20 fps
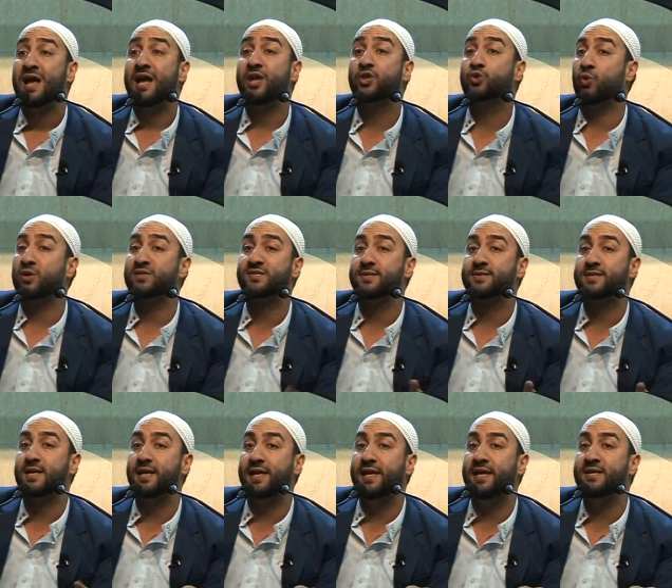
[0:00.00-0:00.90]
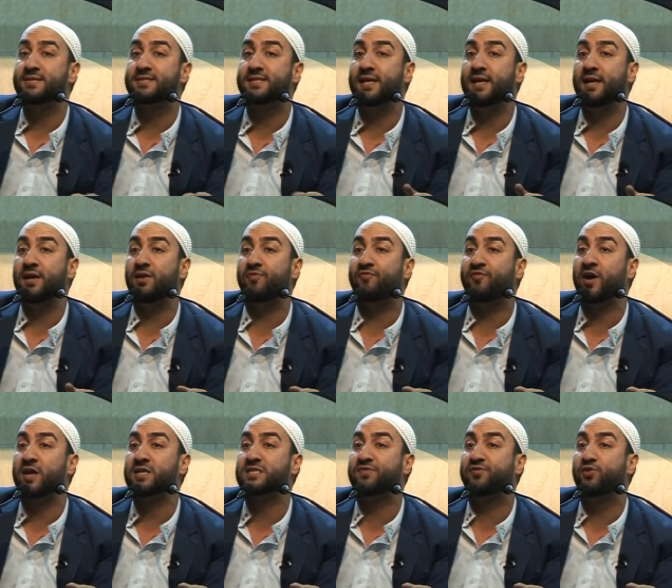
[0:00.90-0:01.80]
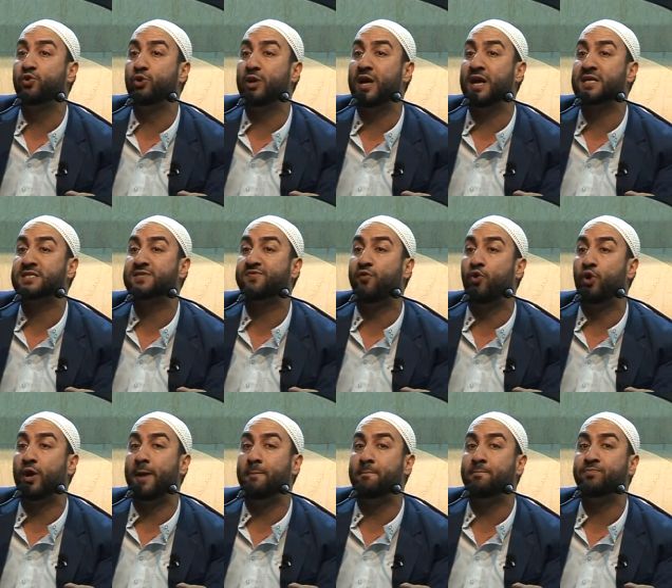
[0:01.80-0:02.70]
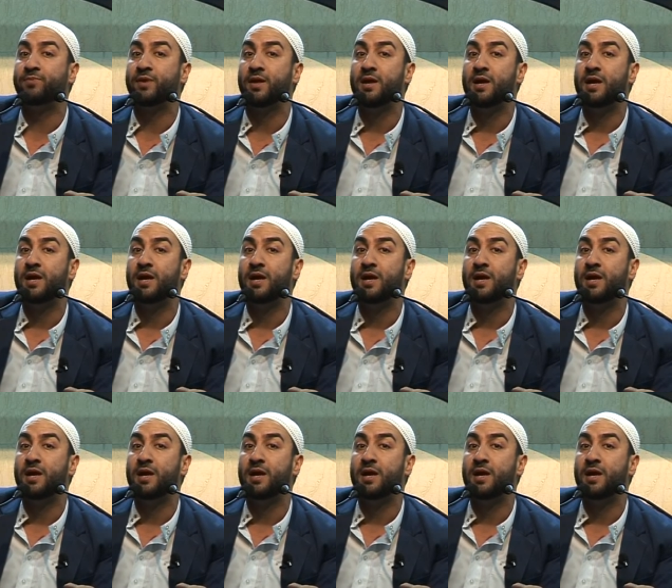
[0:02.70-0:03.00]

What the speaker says: It wasn't an easy first few years for him.